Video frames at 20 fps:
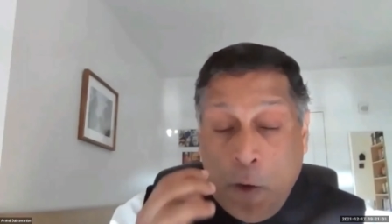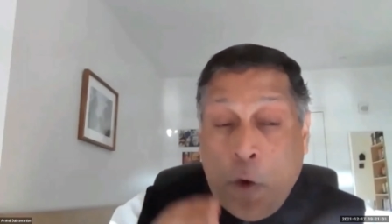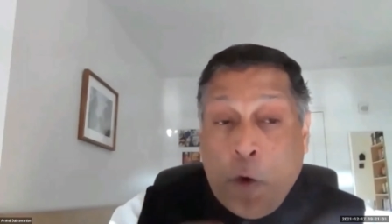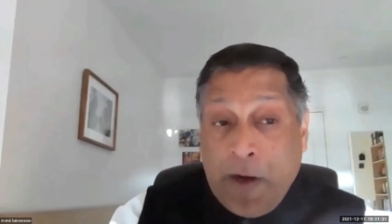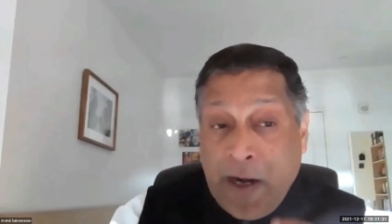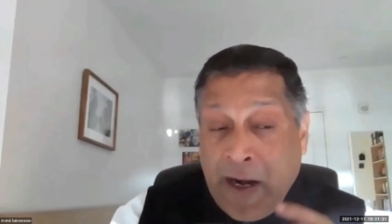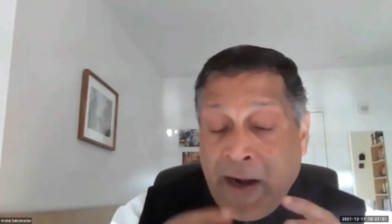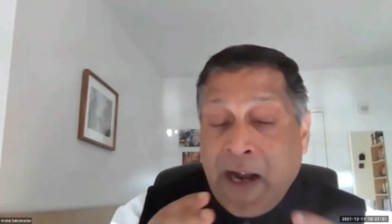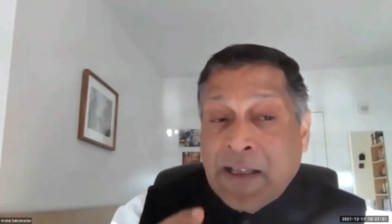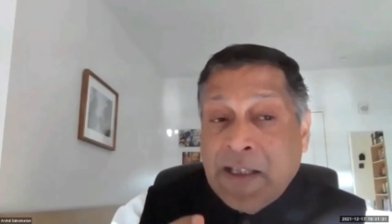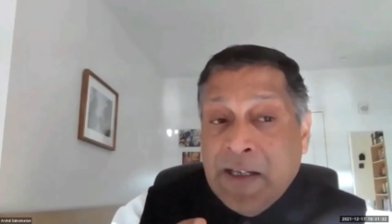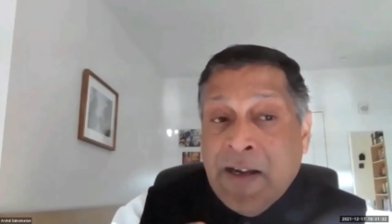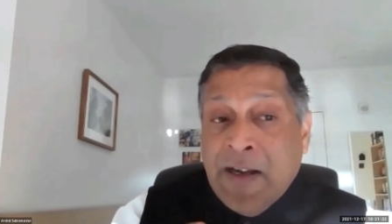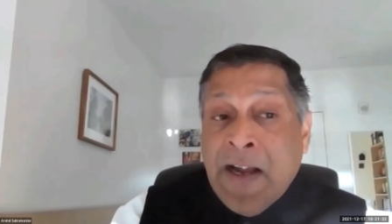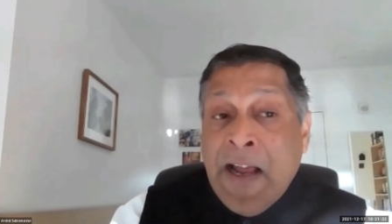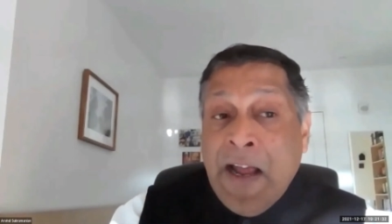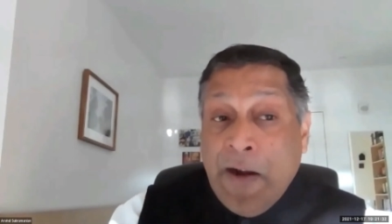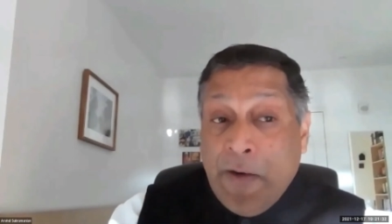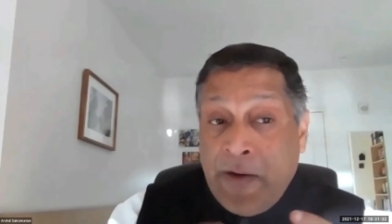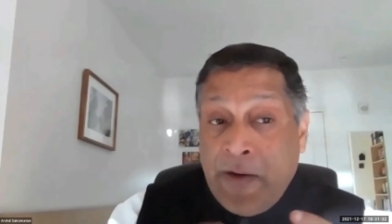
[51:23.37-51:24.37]
or
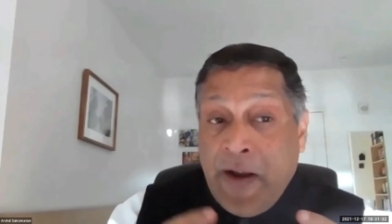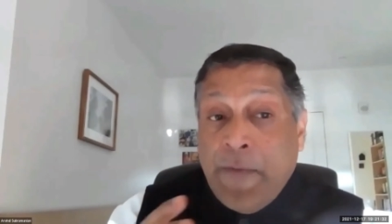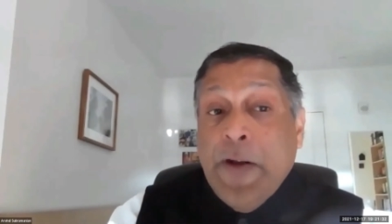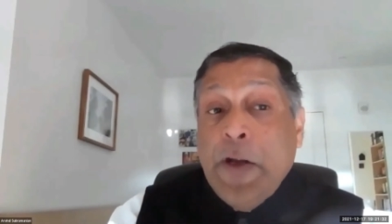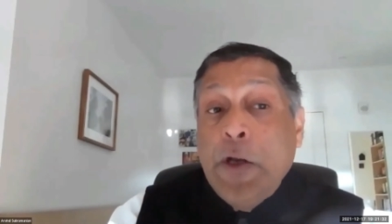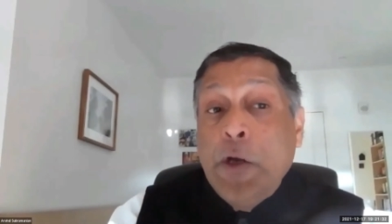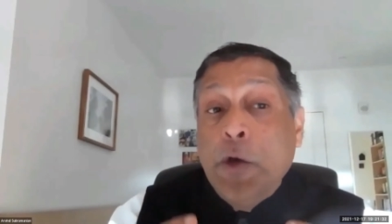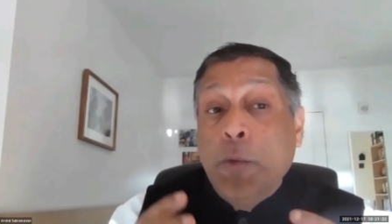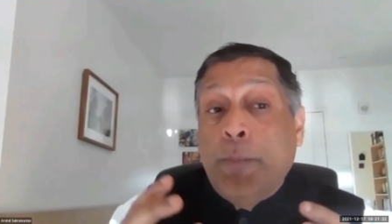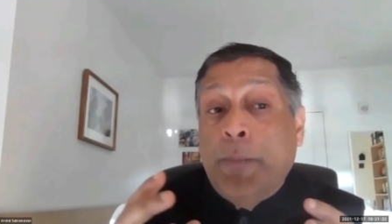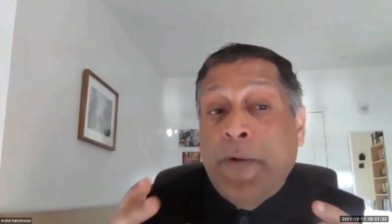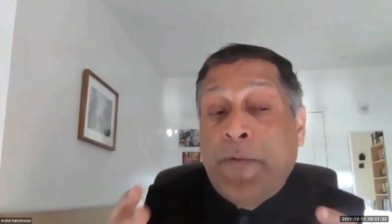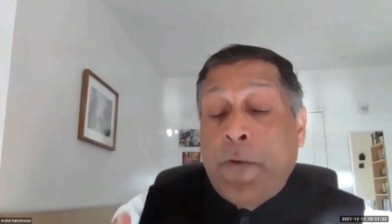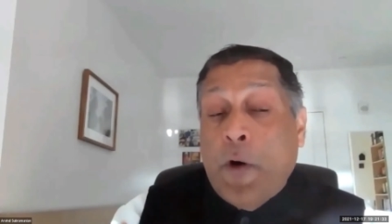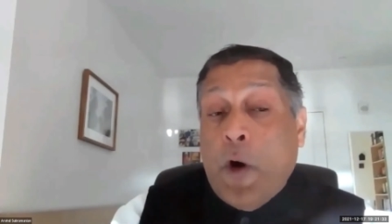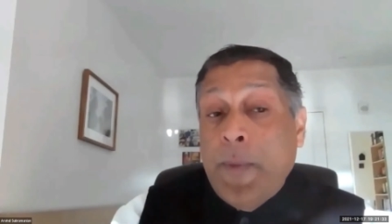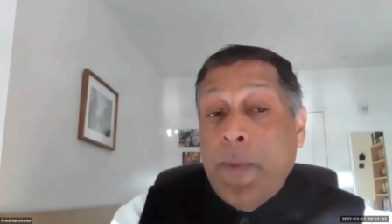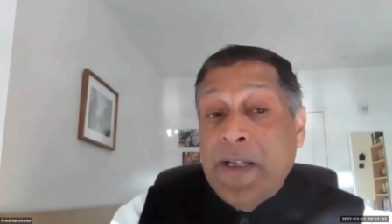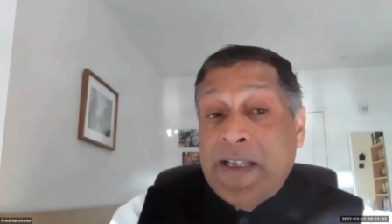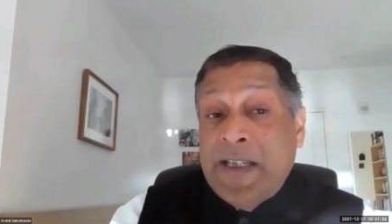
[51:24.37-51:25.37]
rather revenue
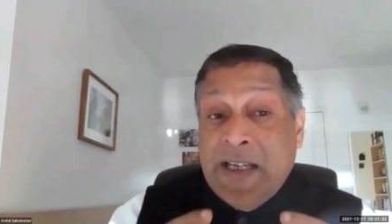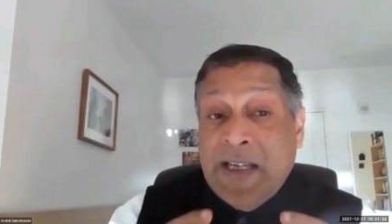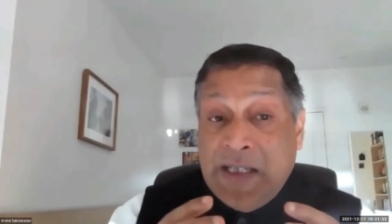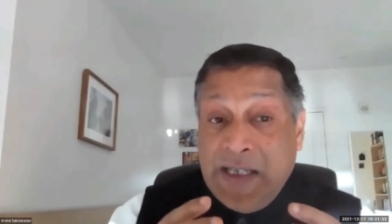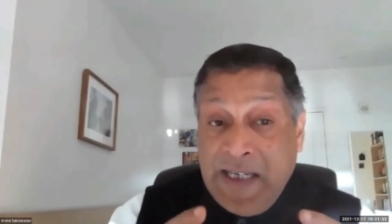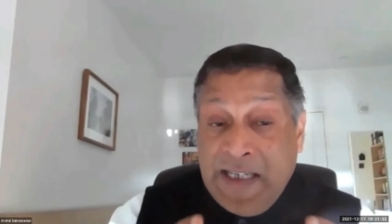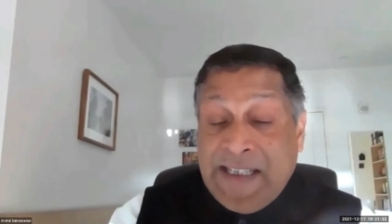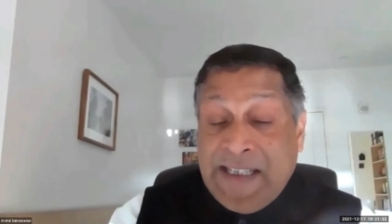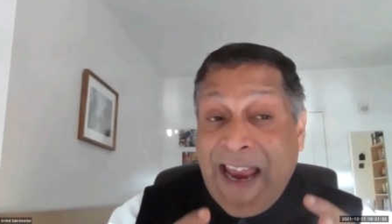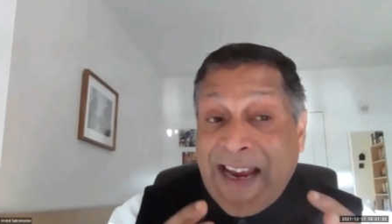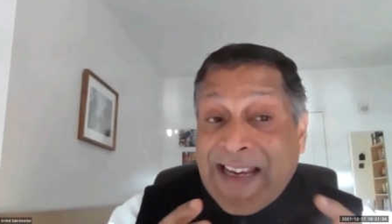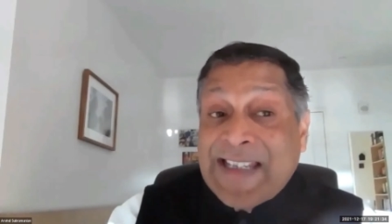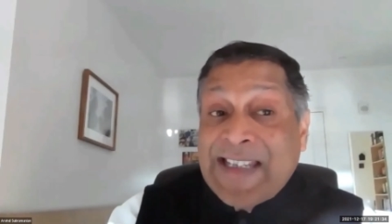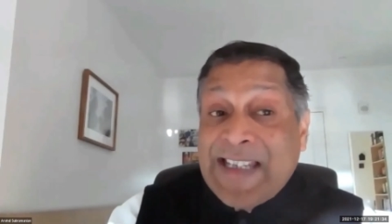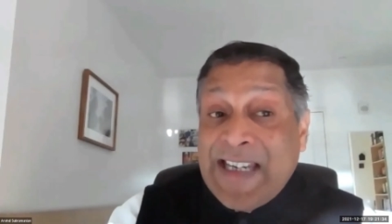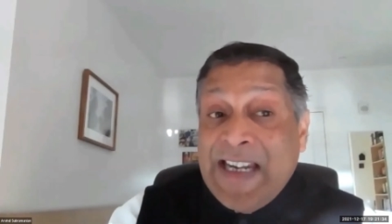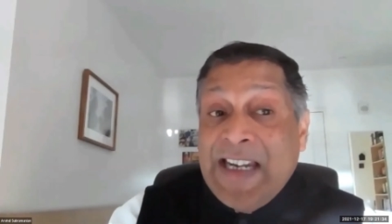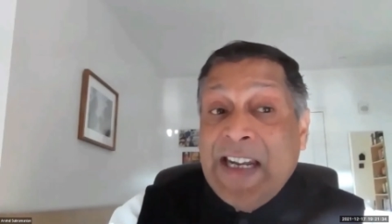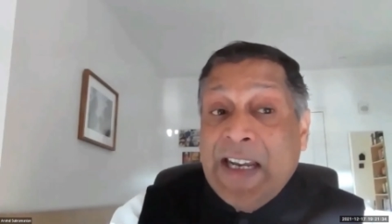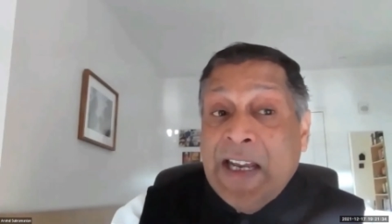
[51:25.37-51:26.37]
performance is
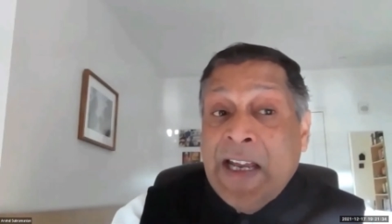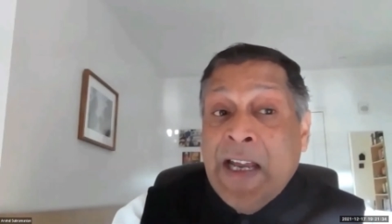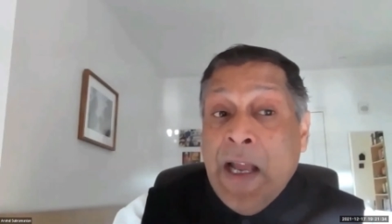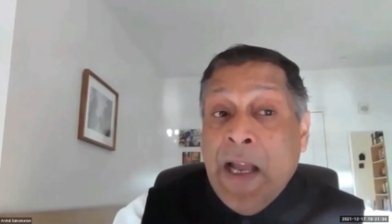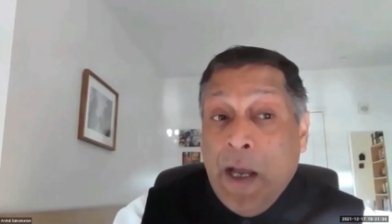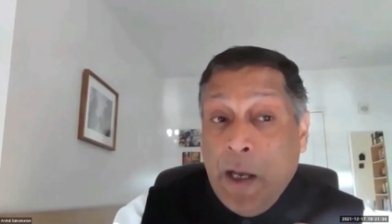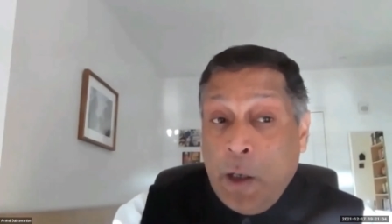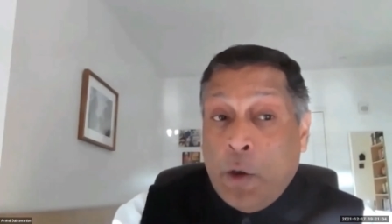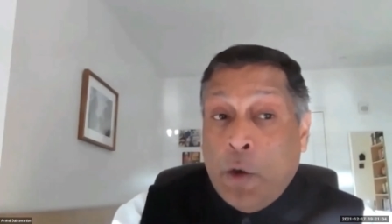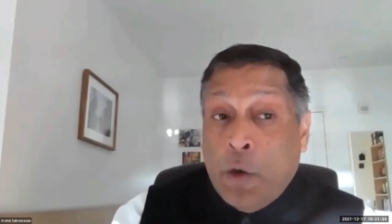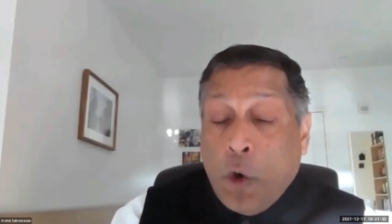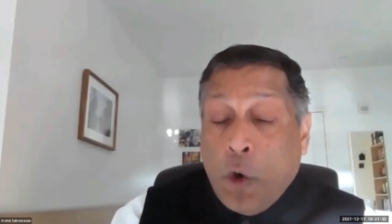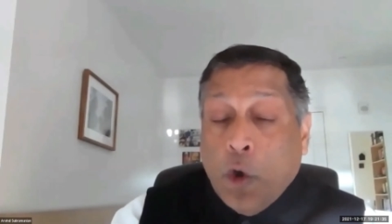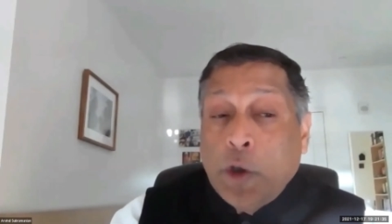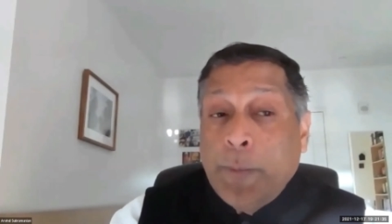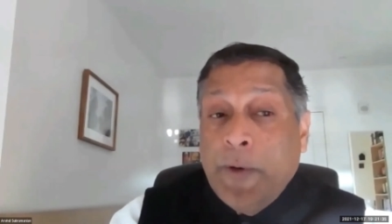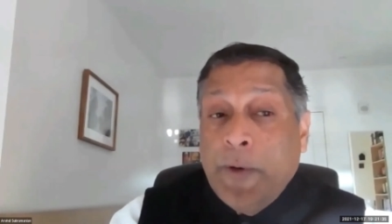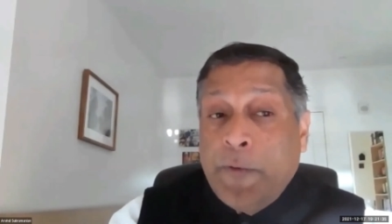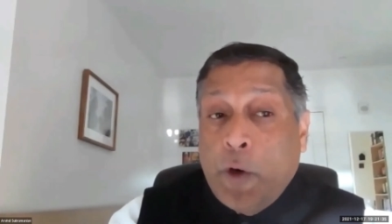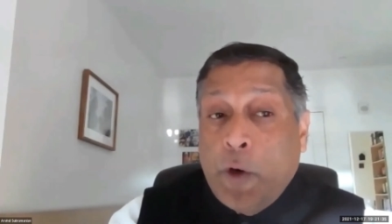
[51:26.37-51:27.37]
exceeding
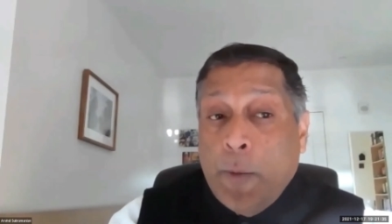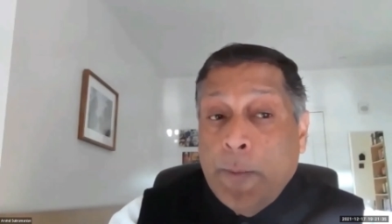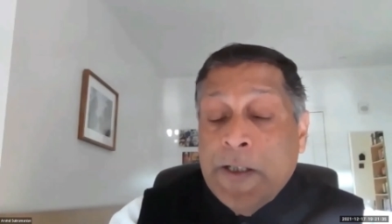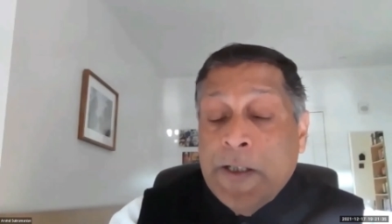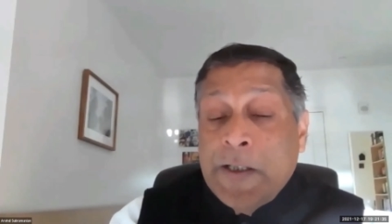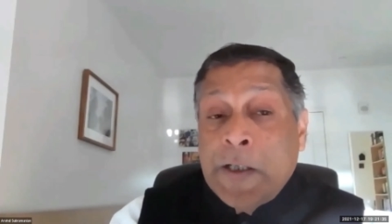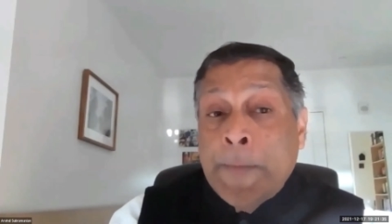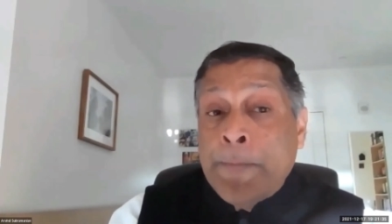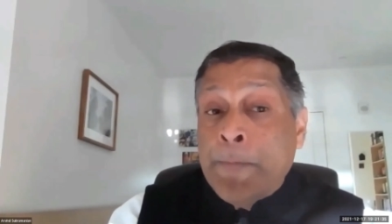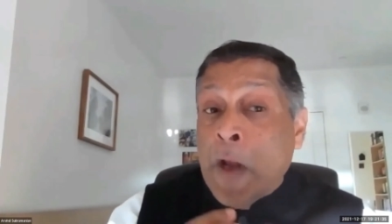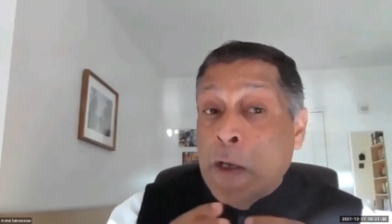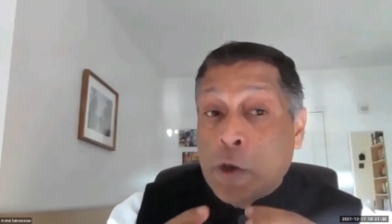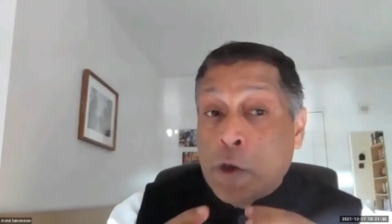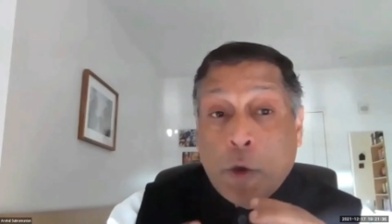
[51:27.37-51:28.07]
growth performance.